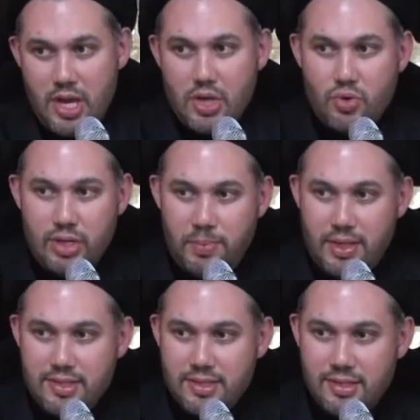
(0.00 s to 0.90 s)
Great
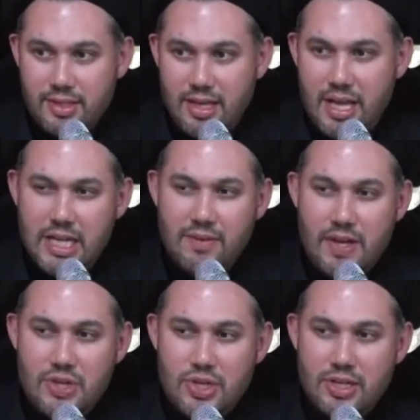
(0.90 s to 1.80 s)
person. And
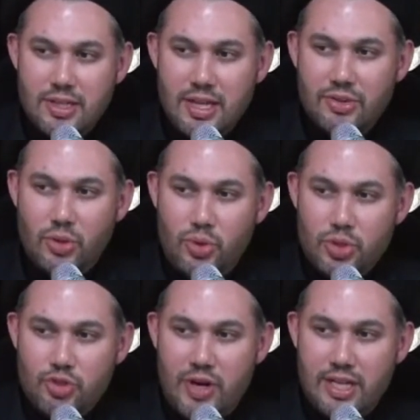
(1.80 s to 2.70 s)
eventually the horse
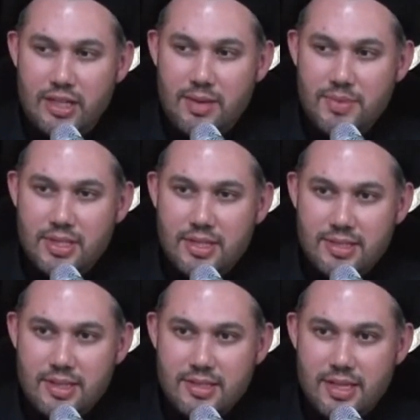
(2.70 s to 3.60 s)
rider comes and he
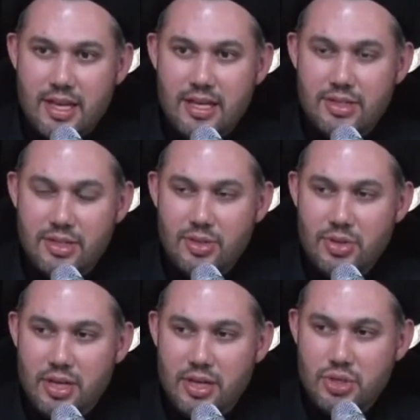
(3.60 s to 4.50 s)
says, Do you know
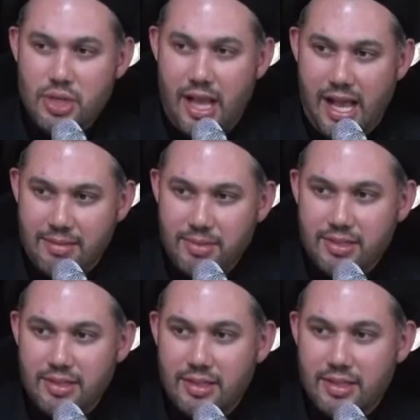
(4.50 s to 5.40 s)
Sheikh Ahmed,
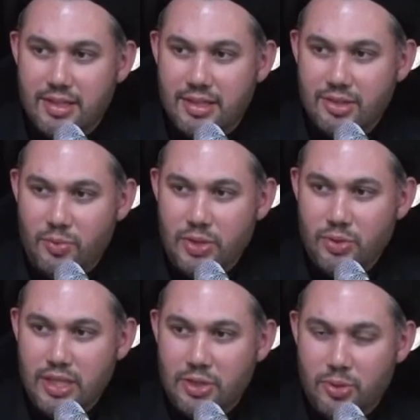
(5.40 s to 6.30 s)
the one who
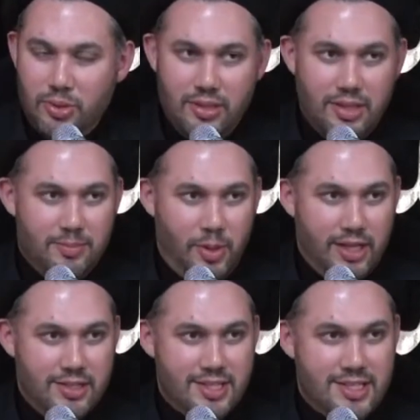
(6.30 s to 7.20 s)
they call
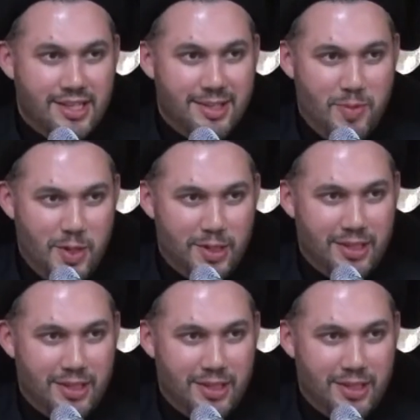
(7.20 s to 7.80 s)
Muqaddas Ardabili?